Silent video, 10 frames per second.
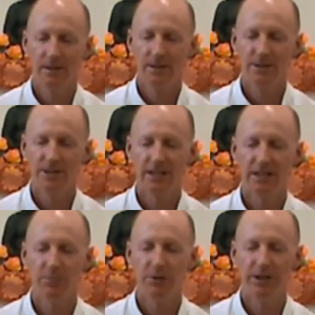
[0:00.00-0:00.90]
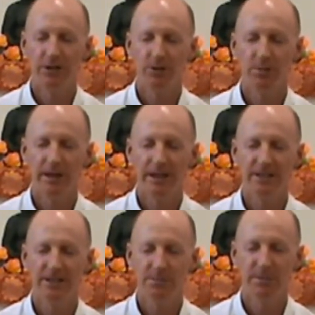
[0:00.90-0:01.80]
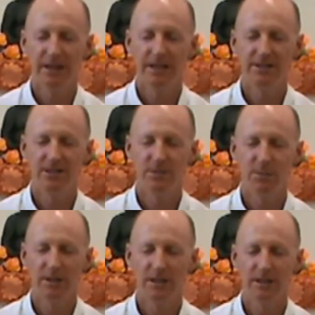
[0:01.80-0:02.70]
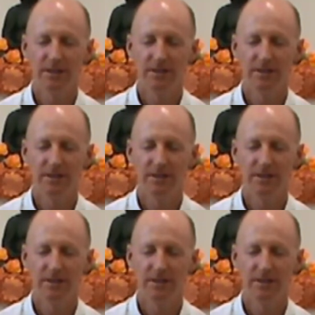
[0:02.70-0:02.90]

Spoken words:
Gently bring your awareness back into your body.